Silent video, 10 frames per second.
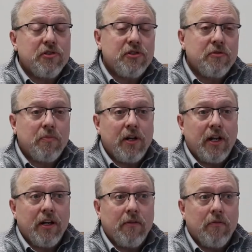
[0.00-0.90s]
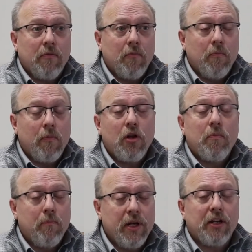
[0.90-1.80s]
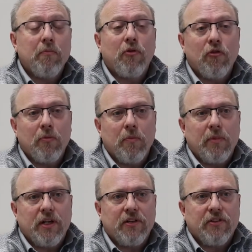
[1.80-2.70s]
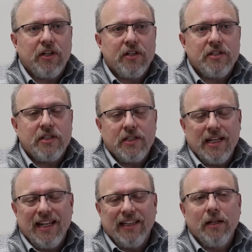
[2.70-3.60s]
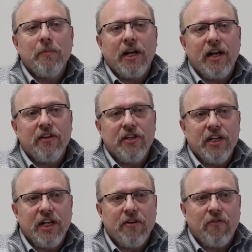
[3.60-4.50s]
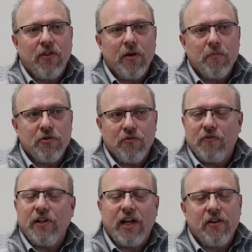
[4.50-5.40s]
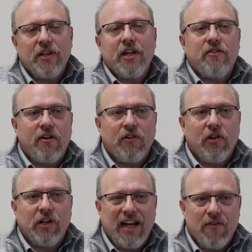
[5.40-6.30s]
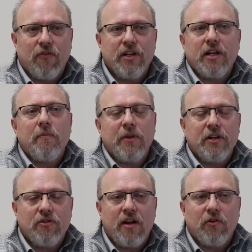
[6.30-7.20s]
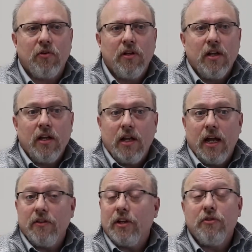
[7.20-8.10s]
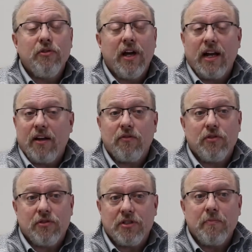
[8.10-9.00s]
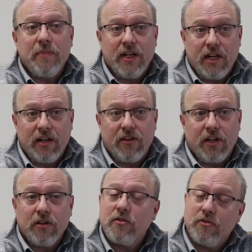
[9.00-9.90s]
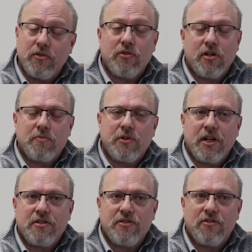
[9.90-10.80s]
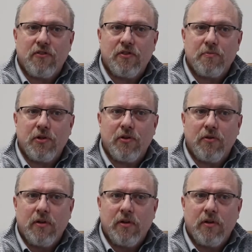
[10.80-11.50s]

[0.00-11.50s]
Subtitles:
this has been a big improvement because it has eliminated the need for them to fill out that travel log every time they travel, and they do not have to submit anything to the Transportation Service Bureau.